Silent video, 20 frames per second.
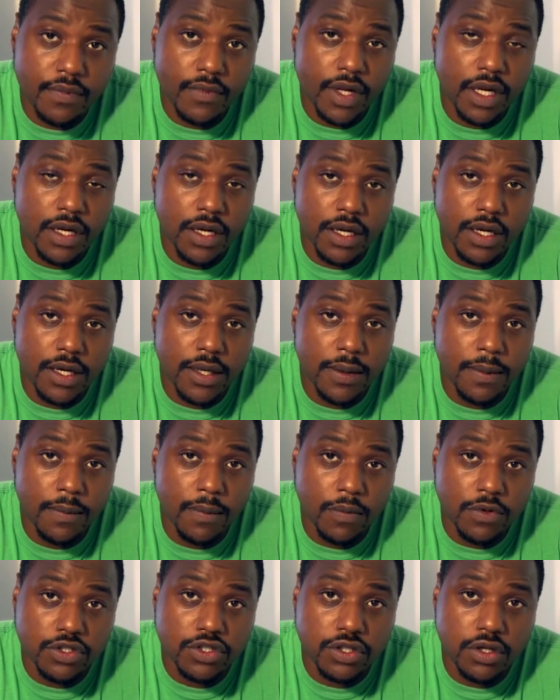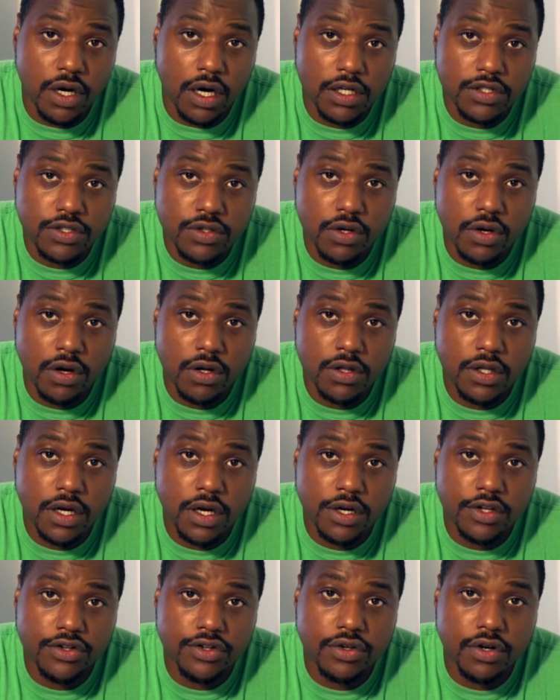What you also gonna
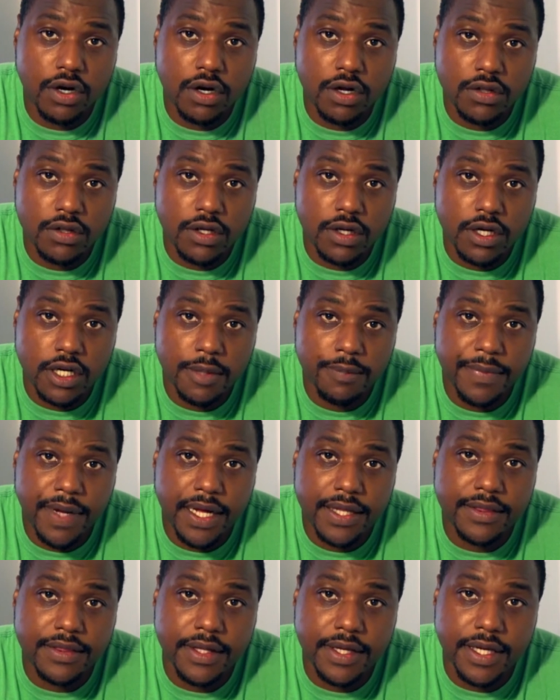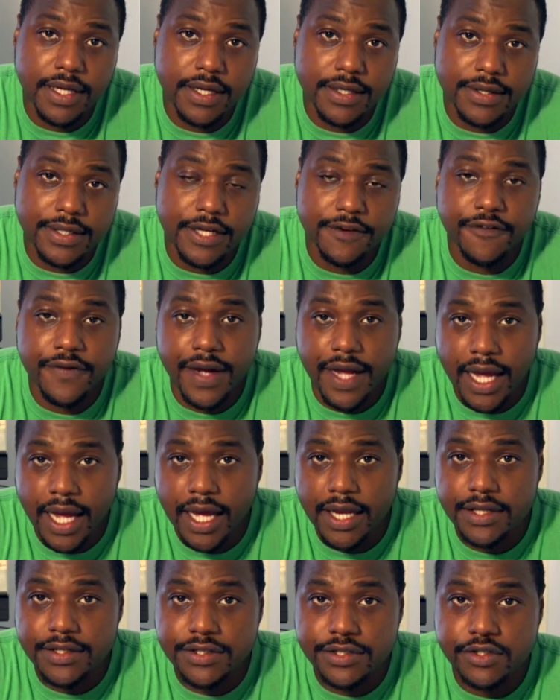learn, you're gonna learn about the different
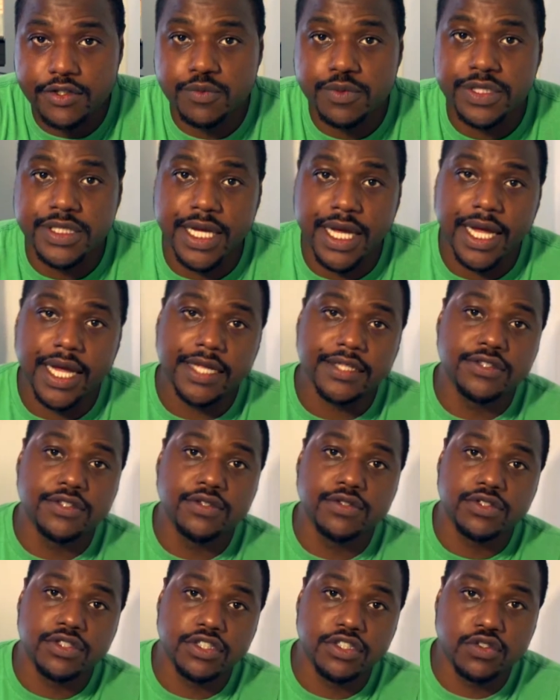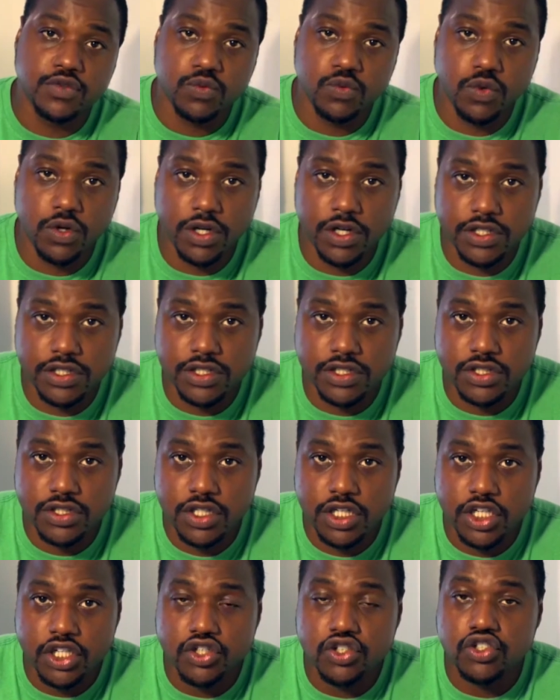attitudes. With the attitudes is where
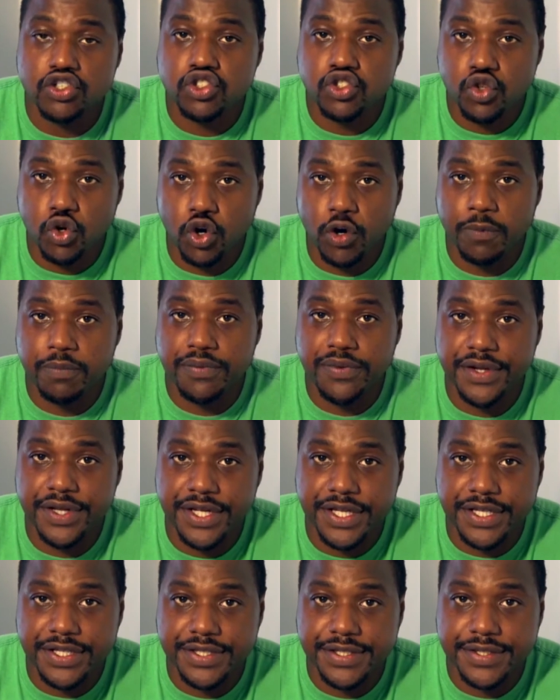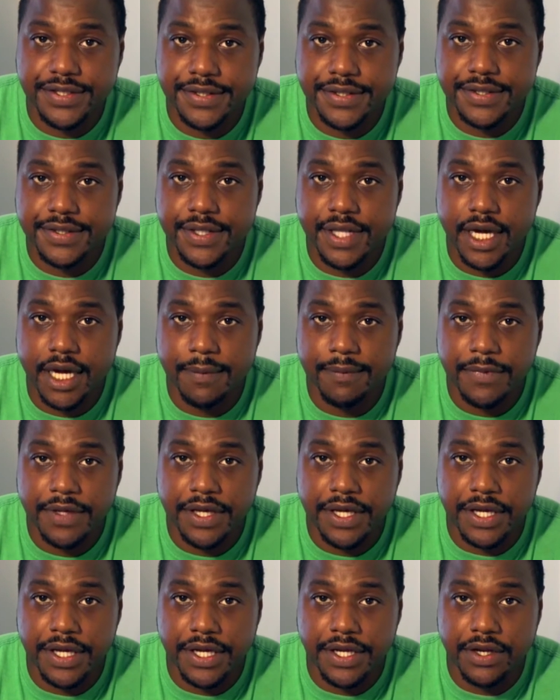your sword place. Now, I
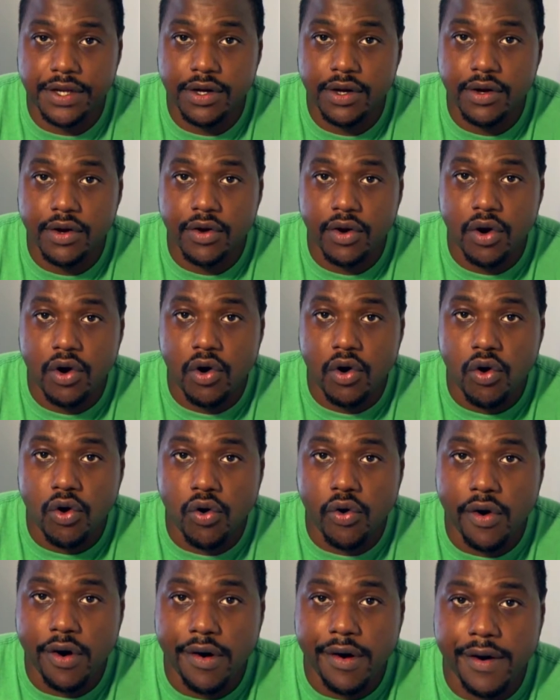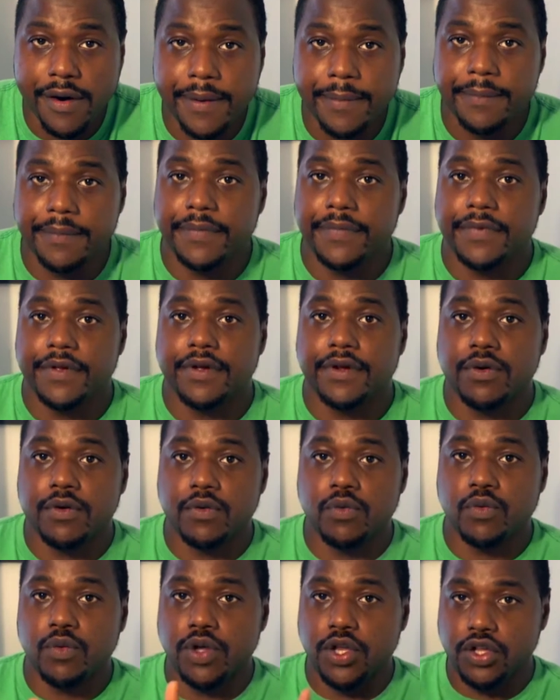mean,
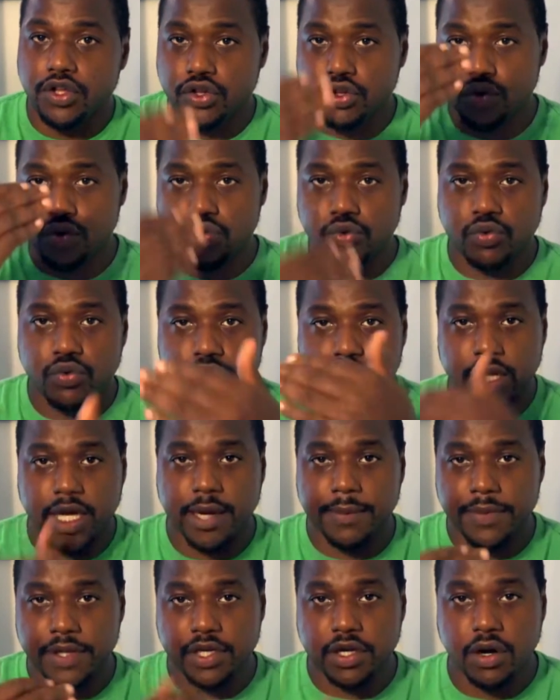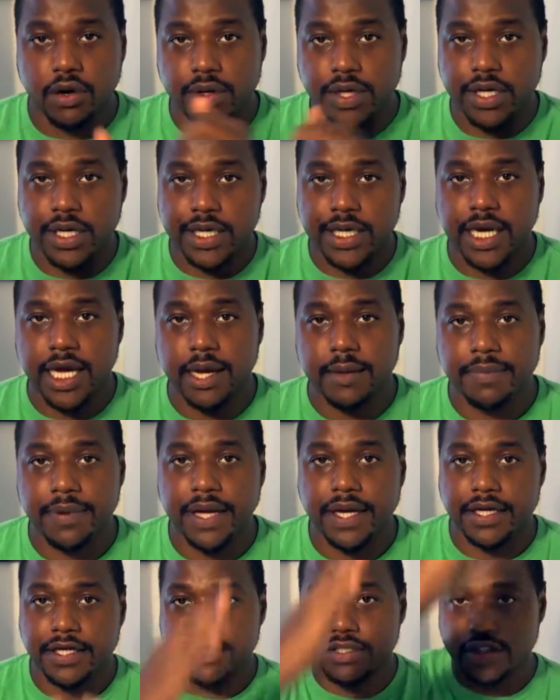when you, now I mean, going into
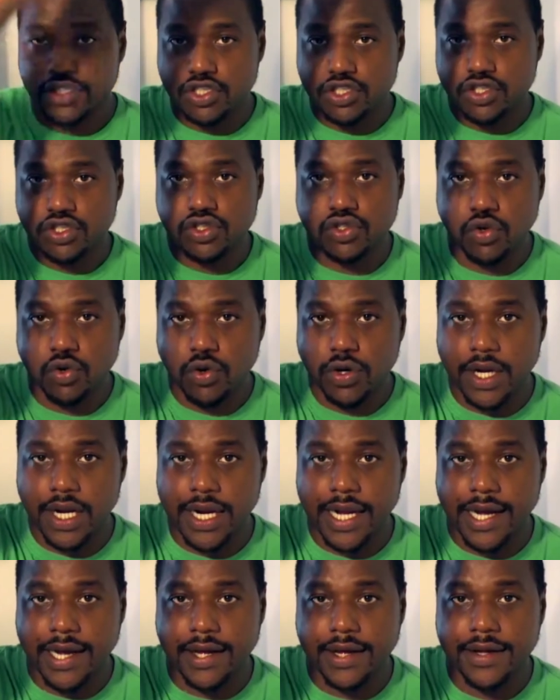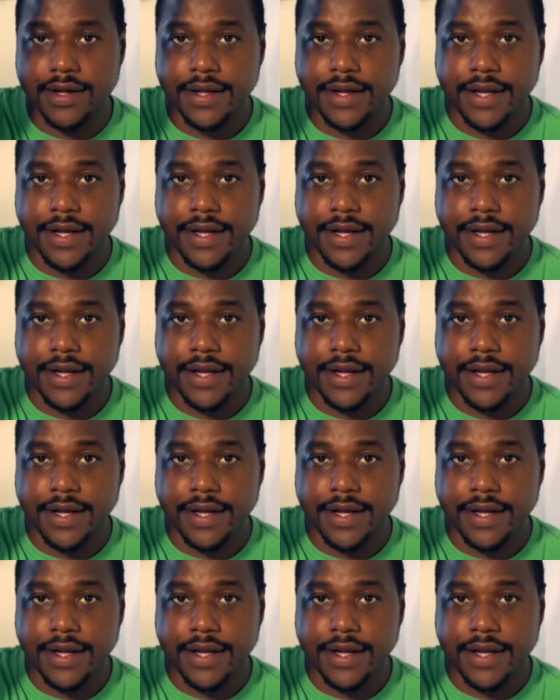combat, is your sword at a